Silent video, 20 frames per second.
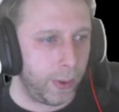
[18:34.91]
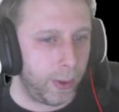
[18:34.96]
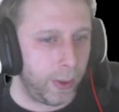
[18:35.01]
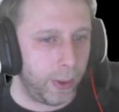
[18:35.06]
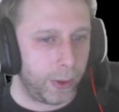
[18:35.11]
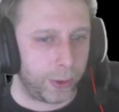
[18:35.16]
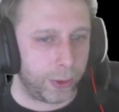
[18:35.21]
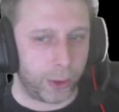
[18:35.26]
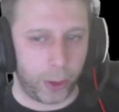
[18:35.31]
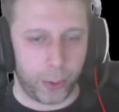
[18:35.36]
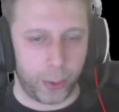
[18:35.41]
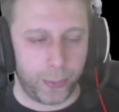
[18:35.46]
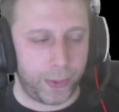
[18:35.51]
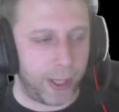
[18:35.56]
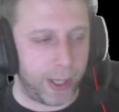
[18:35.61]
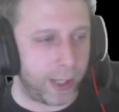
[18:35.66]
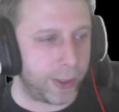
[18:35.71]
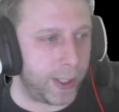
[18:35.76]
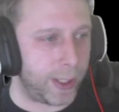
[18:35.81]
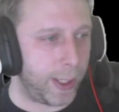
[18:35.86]
So
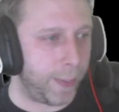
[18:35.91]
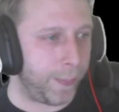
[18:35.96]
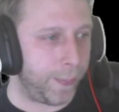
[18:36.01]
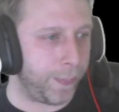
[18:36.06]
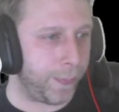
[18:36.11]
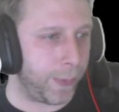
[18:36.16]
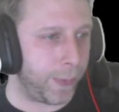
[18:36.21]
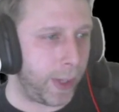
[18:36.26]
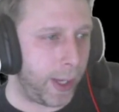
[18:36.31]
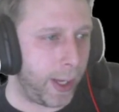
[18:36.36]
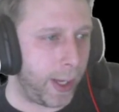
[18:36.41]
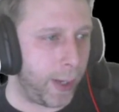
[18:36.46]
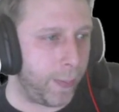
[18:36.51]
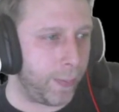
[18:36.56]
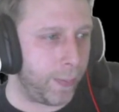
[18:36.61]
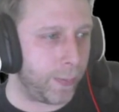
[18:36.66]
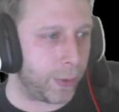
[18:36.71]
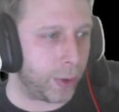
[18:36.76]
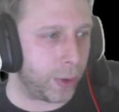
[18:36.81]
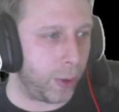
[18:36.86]
that's it.
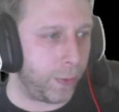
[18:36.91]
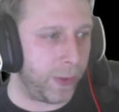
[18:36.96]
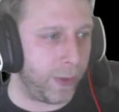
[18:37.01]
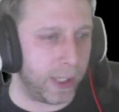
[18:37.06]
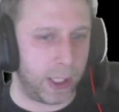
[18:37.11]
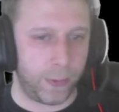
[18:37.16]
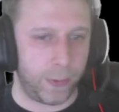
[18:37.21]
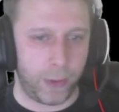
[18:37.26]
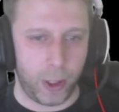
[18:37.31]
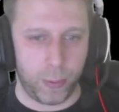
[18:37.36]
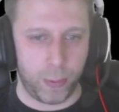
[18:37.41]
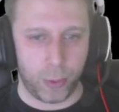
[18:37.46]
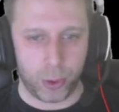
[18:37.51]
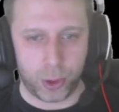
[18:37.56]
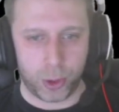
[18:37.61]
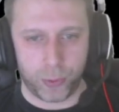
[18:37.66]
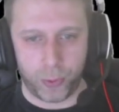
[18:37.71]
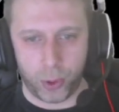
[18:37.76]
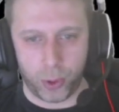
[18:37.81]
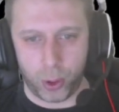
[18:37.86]
So thank you very
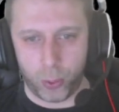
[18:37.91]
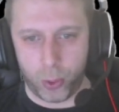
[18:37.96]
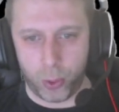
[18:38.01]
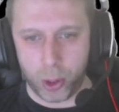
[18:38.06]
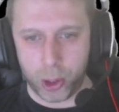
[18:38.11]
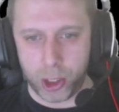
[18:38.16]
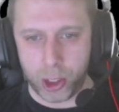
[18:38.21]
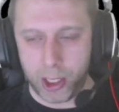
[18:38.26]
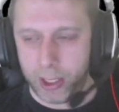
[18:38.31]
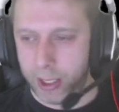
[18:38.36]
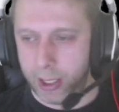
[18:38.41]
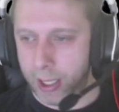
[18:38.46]
much for watching,